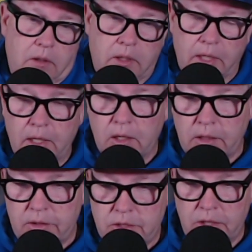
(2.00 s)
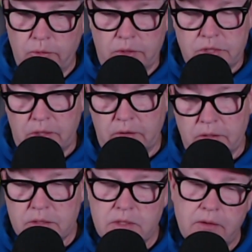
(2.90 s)
In our continuing
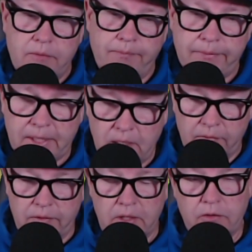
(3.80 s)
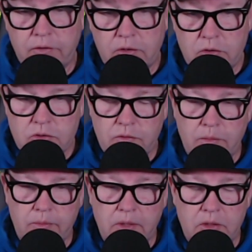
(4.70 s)
series of the interviews
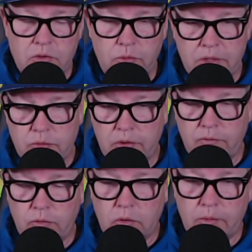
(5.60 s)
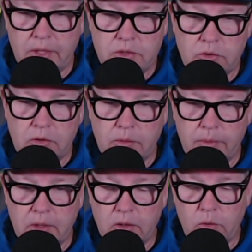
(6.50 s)
from the 2024 Rancho
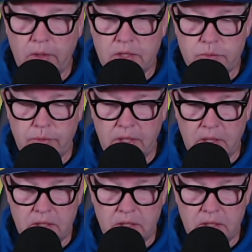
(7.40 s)
Cucamonga Quakes Media